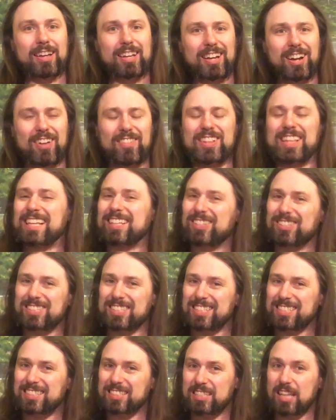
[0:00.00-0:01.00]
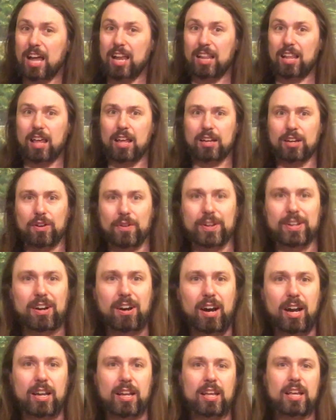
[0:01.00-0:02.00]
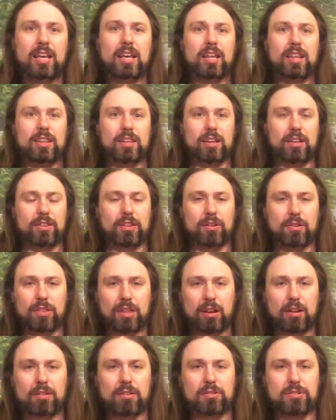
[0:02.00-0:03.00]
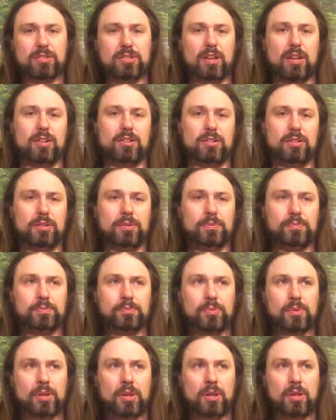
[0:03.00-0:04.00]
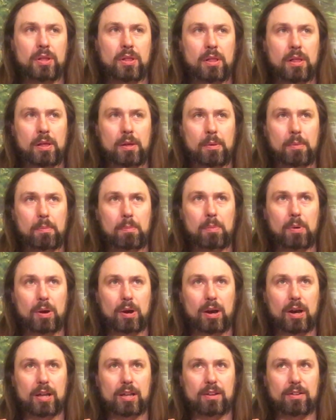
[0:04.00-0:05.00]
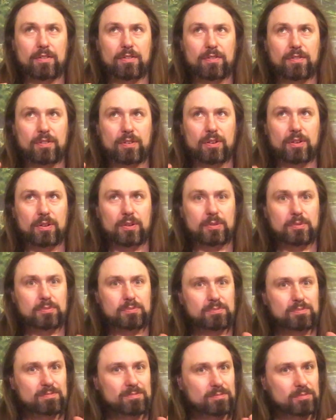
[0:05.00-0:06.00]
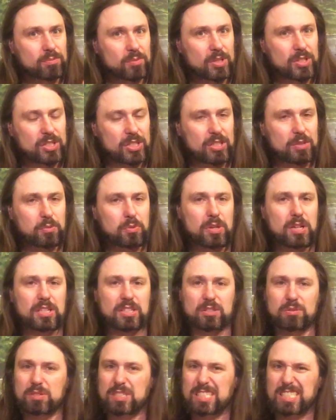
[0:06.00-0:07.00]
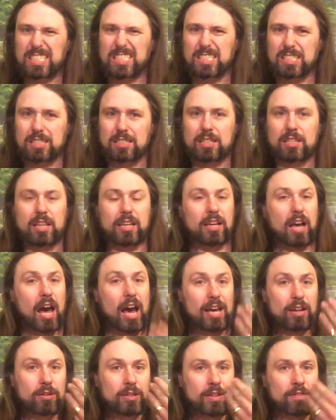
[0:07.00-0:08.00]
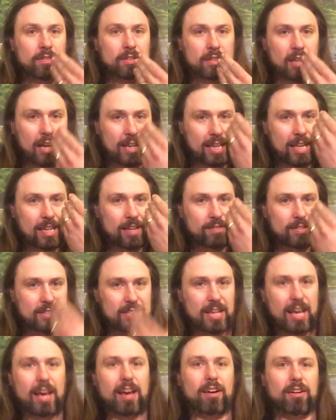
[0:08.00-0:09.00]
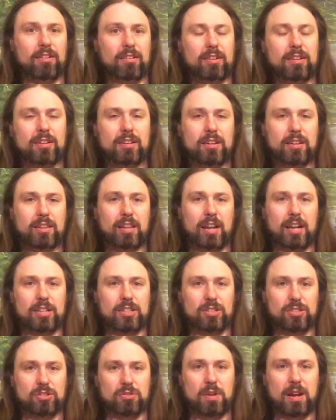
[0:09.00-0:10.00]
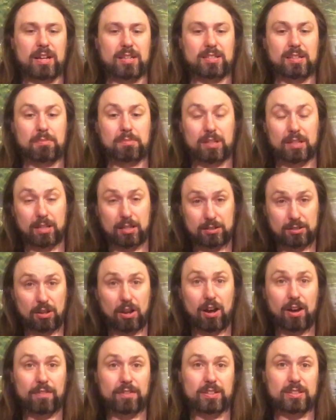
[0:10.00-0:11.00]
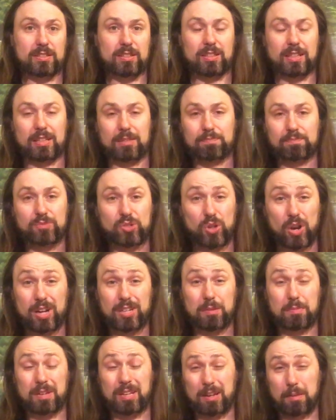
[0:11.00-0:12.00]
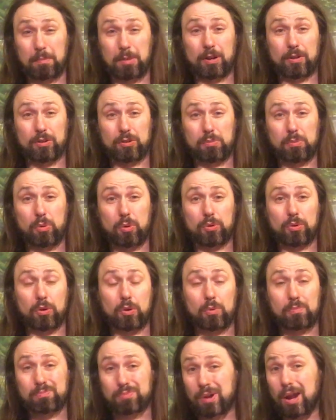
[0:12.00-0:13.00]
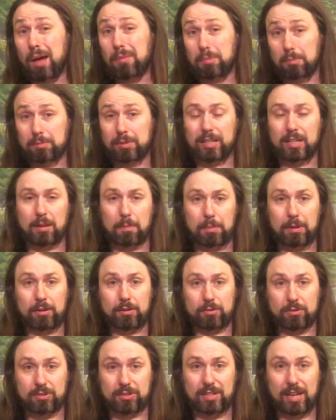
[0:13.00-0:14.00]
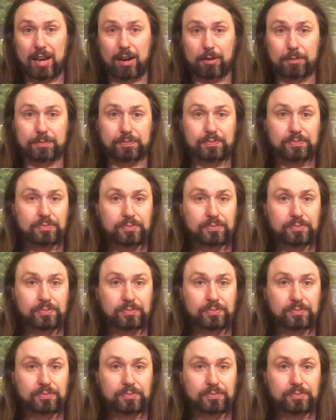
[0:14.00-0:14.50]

you know, I mean, there's just not a lot going on. They're, they're there, they're subtle but for what you want, you want to, like, I don't even, I can't even tell that I just drank something that's obviously trying to be an imperial porter, probably an imperial stout,